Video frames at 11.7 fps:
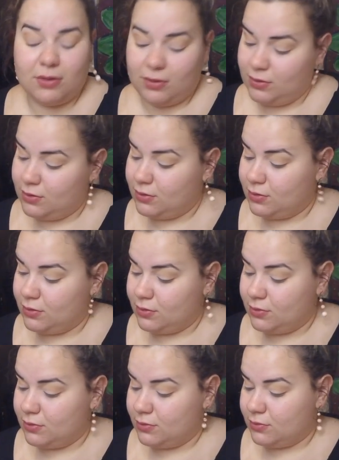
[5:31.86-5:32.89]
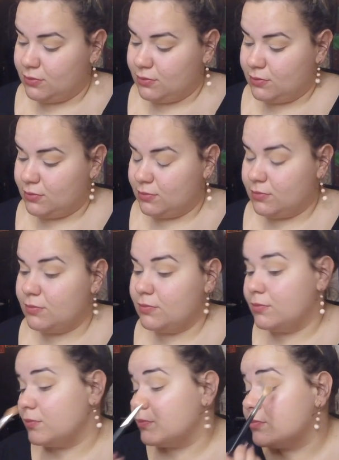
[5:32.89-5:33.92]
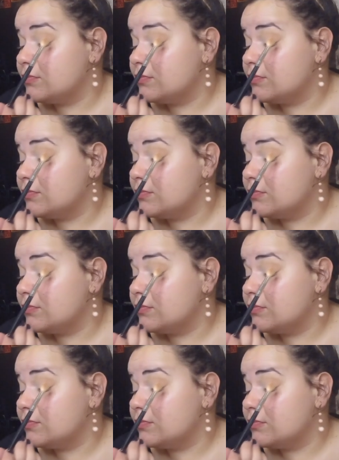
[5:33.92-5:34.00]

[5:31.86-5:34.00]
(silence)